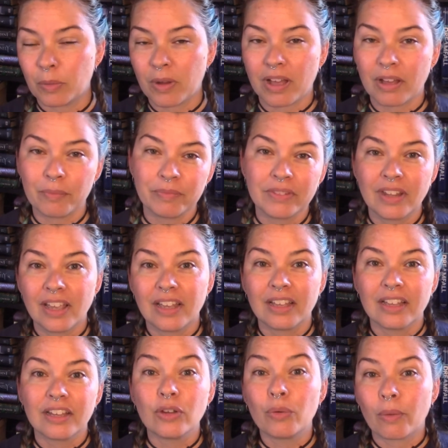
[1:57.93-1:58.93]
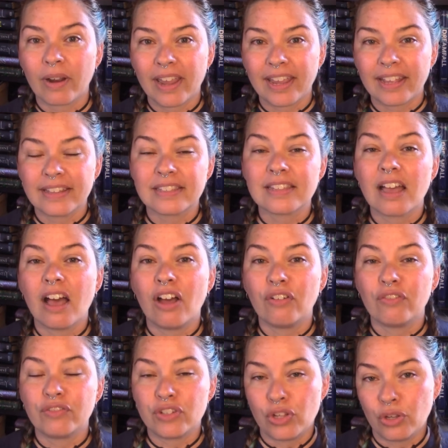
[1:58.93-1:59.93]
well, grades
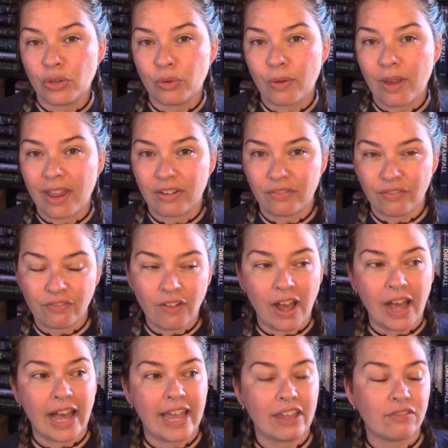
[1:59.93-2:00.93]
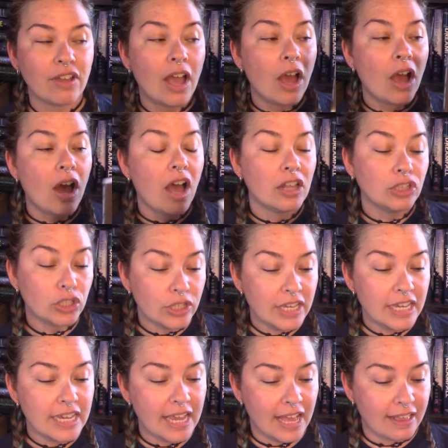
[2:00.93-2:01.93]
of two and five
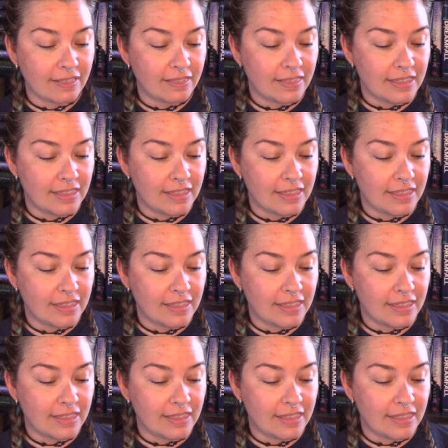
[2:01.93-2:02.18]
looking at